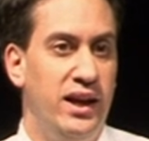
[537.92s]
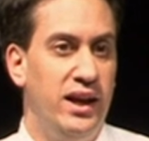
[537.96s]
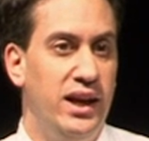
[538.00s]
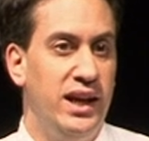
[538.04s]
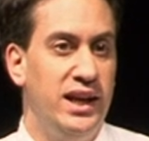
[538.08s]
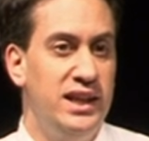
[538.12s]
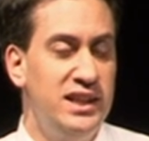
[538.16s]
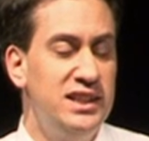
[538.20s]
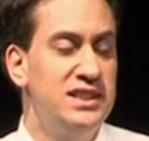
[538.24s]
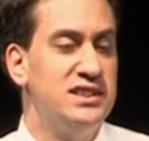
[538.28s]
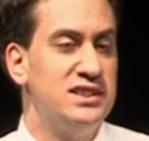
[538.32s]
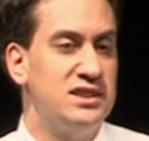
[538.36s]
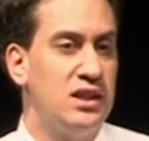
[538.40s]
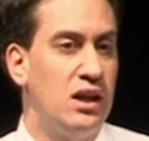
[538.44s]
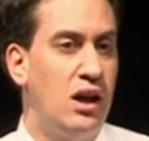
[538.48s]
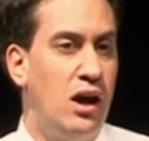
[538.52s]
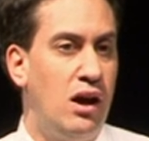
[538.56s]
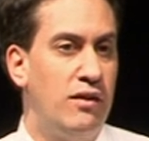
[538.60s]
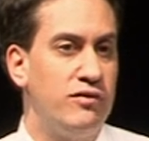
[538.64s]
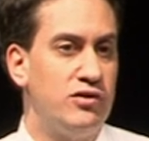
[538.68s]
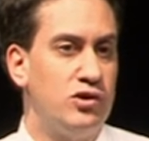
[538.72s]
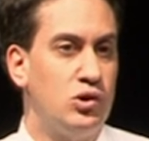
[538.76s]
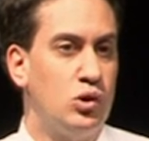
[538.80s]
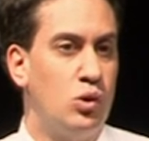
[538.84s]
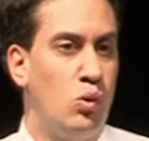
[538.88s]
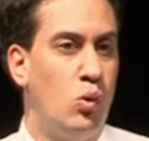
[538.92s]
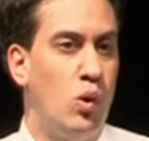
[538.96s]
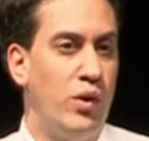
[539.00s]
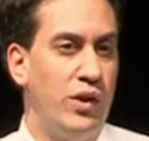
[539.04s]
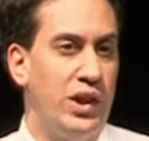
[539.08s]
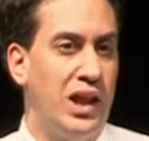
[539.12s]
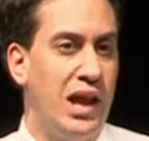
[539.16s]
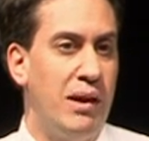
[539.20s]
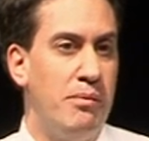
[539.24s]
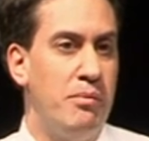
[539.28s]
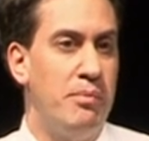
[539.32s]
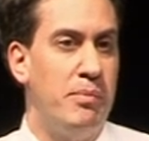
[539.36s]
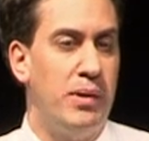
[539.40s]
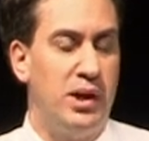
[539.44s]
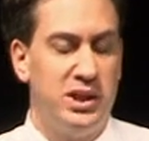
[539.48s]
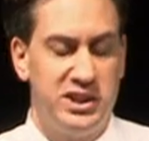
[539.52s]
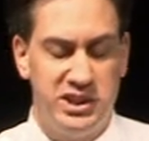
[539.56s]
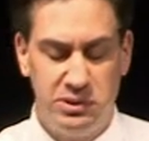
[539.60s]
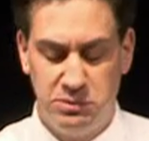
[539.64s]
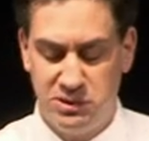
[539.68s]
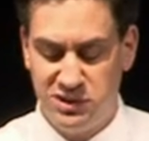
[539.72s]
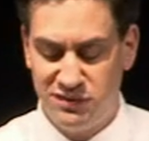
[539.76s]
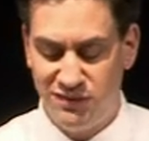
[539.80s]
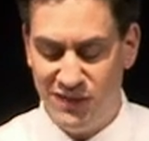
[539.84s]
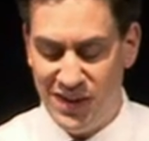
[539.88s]
It is, after all, what the Labour Party
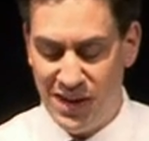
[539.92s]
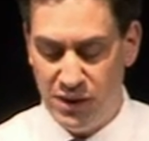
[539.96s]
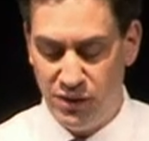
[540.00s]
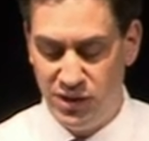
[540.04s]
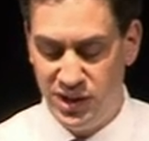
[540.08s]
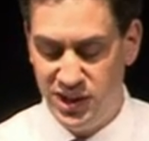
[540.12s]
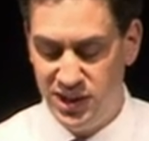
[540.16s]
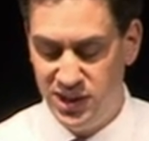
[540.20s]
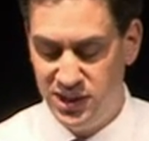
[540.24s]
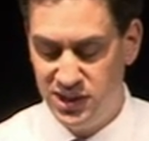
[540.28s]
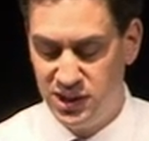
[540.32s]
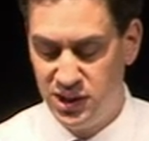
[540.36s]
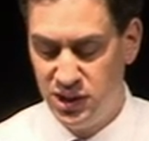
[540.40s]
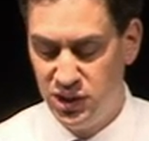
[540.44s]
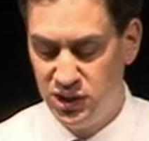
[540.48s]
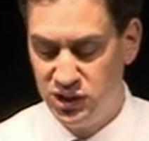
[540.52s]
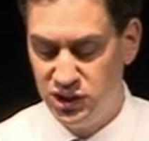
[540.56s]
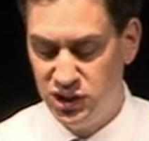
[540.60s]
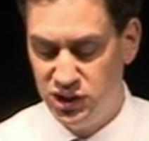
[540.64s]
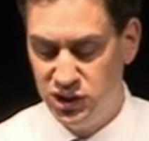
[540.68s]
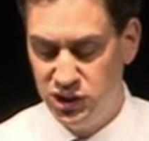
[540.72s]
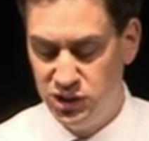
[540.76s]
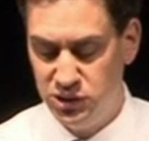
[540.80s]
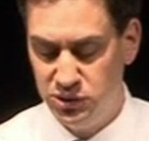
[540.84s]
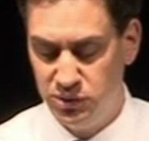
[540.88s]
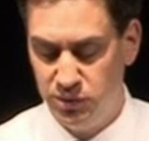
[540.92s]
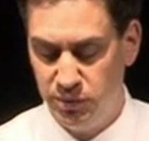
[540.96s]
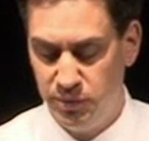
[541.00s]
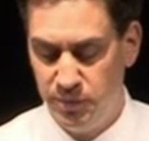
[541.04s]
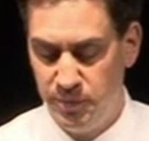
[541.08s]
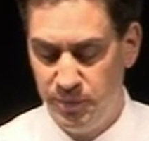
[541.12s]
was founded to do.